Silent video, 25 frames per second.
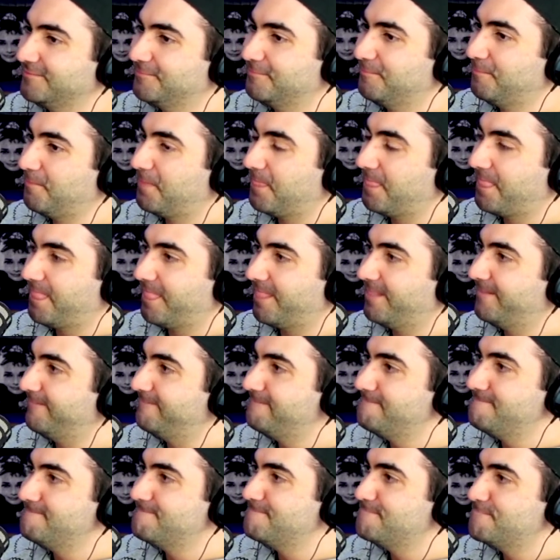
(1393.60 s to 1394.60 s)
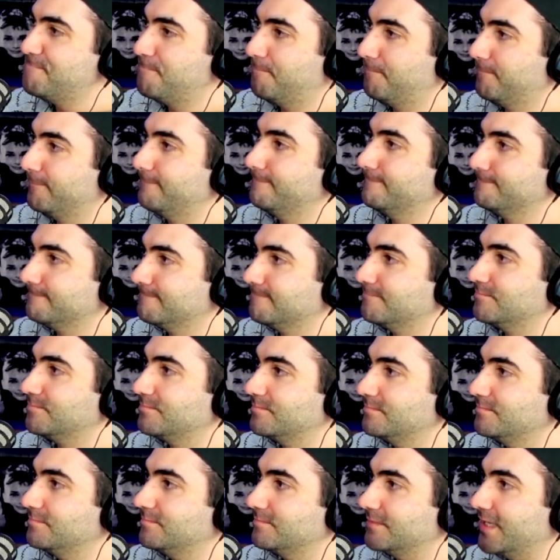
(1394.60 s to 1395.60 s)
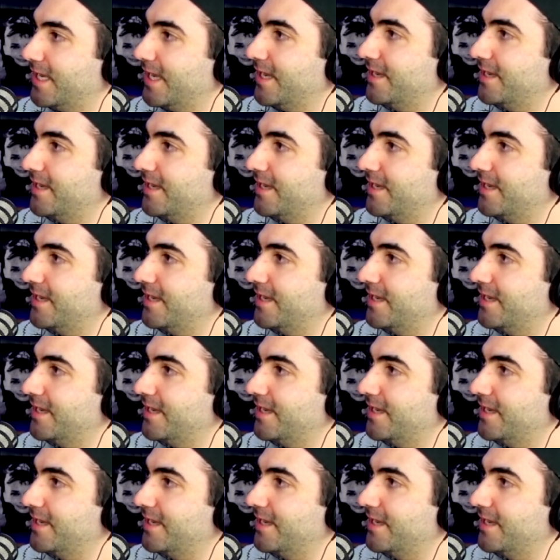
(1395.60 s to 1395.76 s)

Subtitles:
Out of nearly 36,000